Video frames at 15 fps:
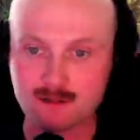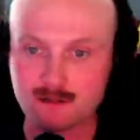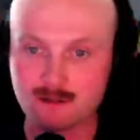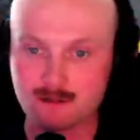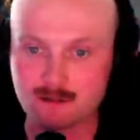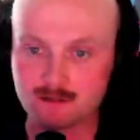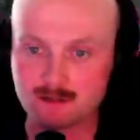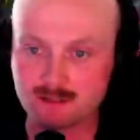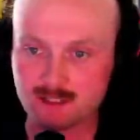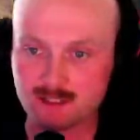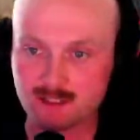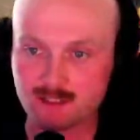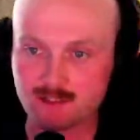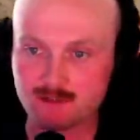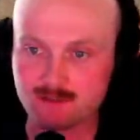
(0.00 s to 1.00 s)
Let's kind of
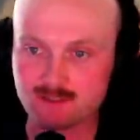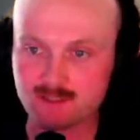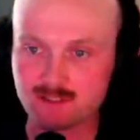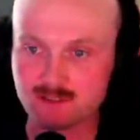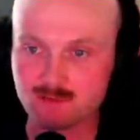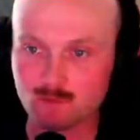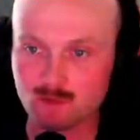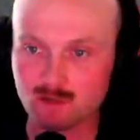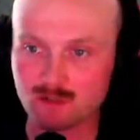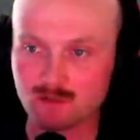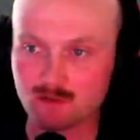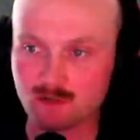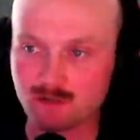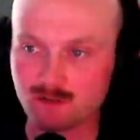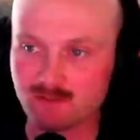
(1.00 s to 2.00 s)
use this wall to
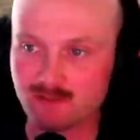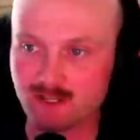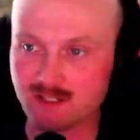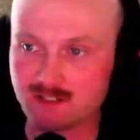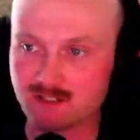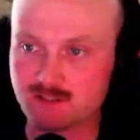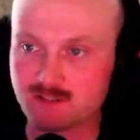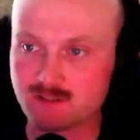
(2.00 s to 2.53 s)
our advantage.